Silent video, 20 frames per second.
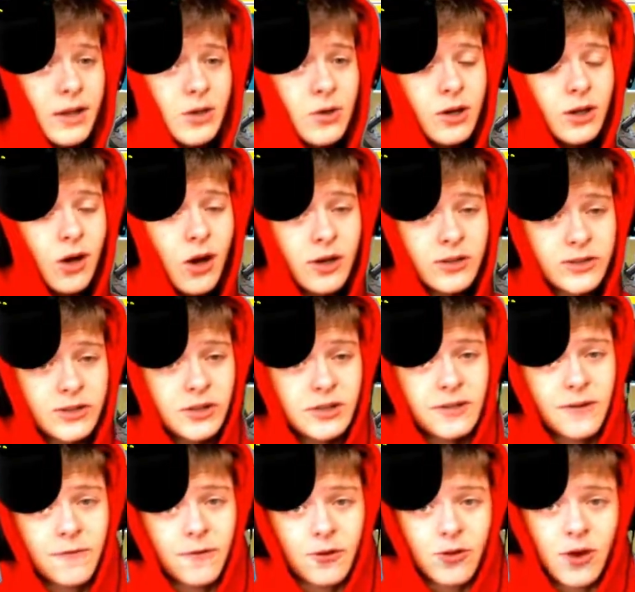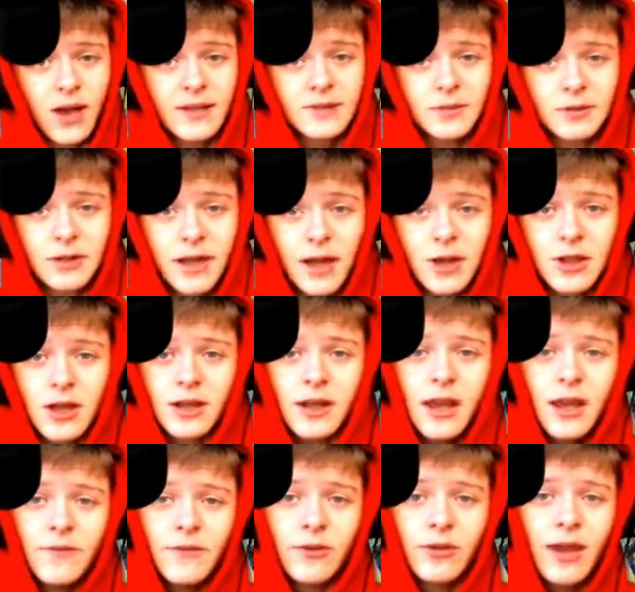can also use it for transportation
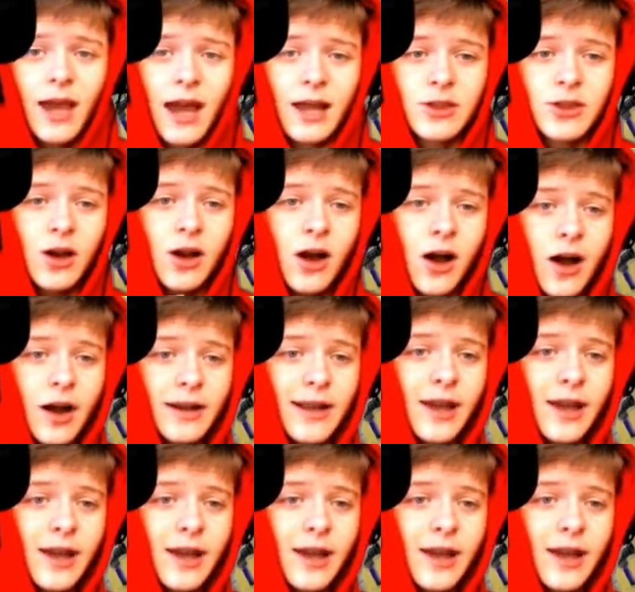if you catch on a